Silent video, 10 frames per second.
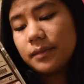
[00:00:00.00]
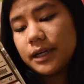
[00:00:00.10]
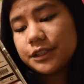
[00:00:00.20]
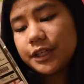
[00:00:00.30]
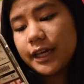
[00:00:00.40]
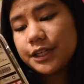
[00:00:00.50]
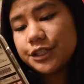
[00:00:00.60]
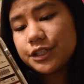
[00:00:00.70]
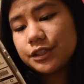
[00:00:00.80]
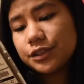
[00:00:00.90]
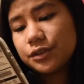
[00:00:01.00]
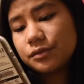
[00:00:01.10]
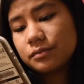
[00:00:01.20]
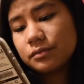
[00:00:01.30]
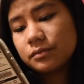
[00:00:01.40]
Education,
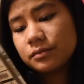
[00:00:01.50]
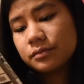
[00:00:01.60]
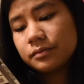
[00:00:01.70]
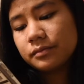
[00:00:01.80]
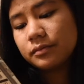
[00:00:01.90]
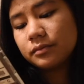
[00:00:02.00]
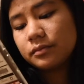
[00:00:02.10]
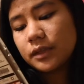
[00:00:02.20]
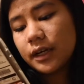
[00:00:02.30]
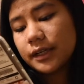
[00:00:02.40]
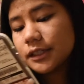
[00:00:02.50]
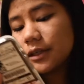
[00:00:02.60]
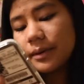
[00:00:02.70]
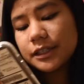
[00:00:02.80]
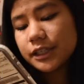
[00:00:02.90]
here's all
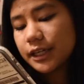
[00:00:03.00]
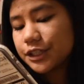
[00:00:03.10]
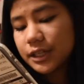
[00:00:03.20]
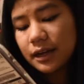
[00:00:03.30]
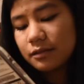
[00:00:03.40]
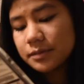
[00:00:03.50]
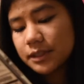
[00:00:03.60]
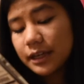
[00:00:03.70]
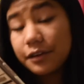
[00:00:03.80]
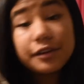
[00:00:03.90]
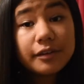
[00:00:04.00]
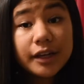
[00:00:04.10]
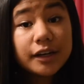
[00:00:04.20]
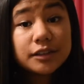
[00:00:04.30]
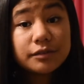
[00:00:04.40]
my education apps.
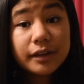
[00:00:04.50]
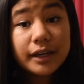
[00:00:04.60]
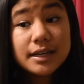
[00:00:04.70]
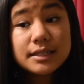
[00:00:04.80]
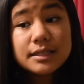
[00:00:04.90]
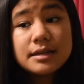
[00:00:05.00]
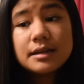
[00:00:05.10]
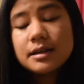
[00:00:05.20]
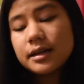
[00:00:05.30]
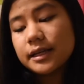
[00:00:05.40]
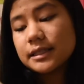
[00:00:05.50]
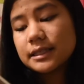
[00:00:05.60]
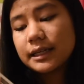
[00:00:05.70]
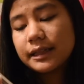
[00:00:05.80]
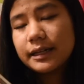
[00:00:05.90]
Calculator is really nice. It's
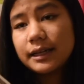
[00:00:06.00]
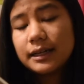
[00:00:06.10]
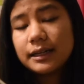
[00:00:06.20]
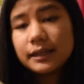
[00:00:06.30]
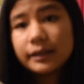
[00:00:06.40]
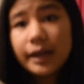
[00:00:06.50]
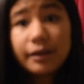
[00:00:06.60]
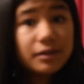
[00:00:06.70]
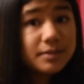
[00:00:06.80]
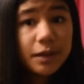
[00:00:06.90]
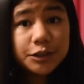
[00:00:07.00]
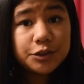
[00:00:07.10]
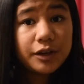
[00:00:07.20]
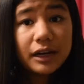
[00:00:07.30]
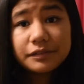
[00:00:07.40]
like the
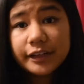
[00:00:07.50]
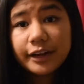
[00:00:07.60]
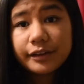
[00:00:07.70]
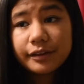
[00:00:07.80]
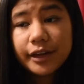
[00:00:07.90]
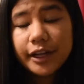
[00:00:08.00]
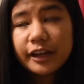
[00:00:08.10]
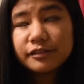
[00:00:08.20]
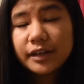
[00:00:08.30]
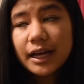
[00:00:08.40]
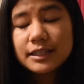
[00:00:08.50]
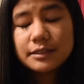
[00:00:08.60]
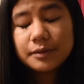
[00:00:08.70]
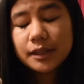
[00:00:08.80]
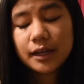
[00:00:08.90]
special graphing calculator that everyone has
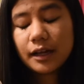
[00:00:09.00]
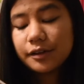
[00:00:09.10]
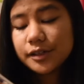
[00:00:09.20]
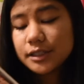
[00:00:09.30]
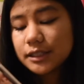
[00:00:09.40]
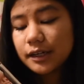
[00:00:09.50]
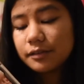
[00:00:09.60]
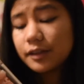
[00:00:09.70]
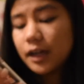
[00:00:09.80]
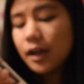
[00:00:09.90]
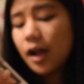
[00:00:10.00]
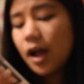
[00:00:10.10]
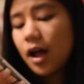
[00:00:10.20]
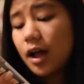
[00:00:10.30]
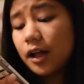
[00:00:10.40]
with the color and stuff.
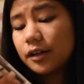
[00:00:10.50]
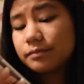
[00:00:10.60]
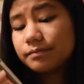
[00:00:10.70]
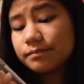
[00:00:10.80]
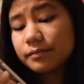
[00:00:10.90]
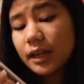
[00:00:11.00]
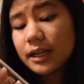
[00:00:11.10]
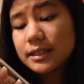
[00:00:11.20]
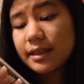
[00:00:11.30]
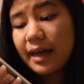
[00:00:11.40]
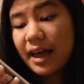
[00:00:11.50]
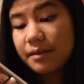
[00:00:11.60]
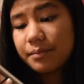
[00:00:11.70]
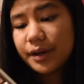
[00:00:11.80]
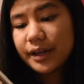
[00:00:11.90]
It's that,
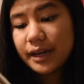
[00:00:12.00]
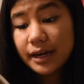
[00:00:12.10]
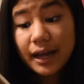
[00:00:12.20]
but in an